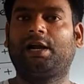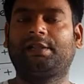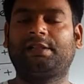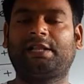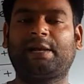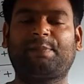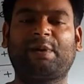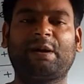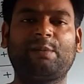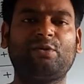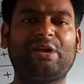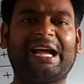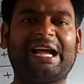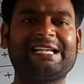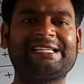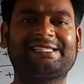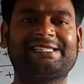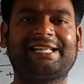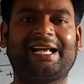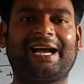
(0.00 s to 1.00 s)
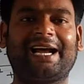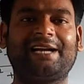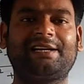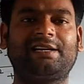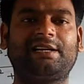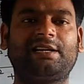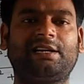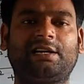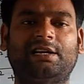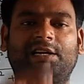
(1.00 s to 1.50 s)
The formula is
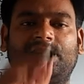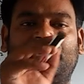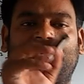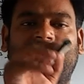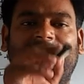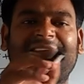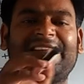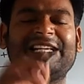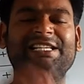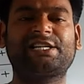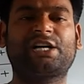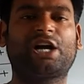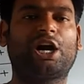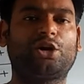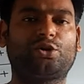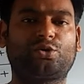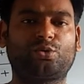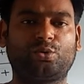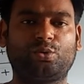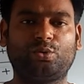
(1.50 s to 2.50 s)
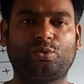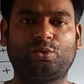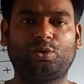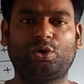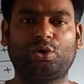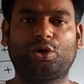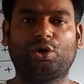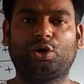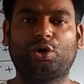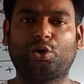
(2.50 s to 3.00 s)
that d is equal
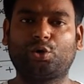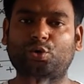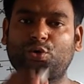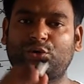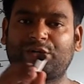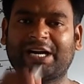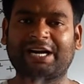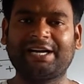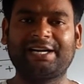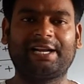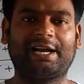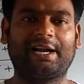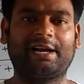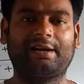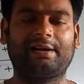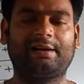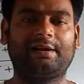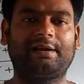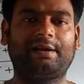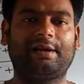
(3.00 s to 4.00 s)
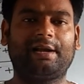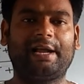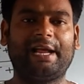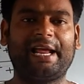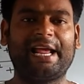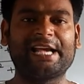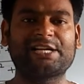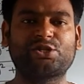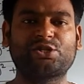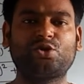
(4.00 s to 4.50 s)
to root under
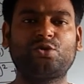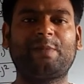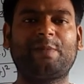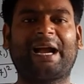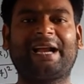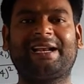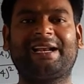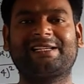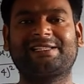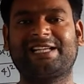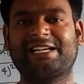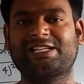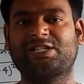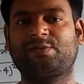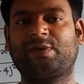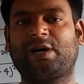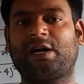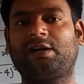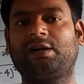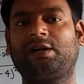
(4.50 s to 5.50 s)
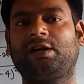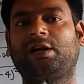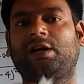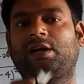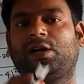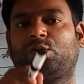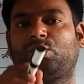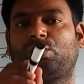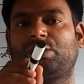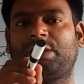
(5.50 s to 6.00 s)
x two minus x one
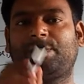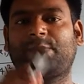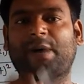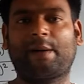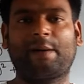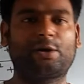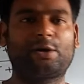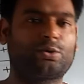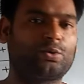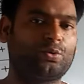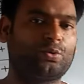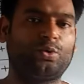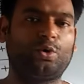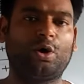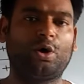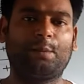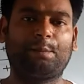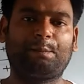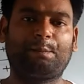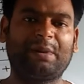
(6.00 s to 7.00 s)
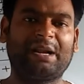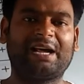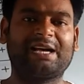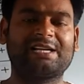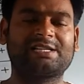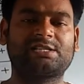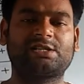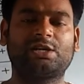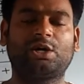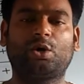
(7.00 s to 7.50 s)
to the power two
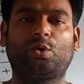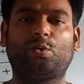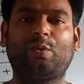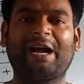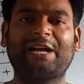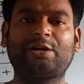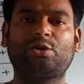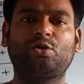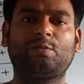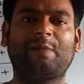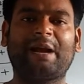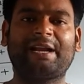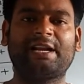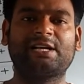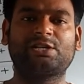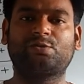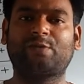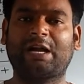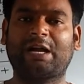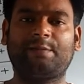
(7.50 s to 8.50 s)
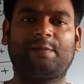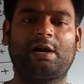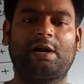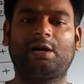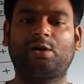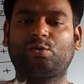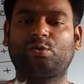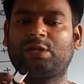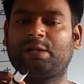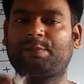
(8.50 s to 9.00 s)
plus y two minus y
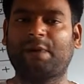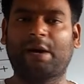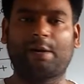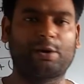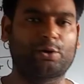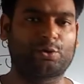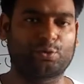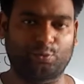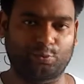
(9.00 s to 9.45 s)
one to the power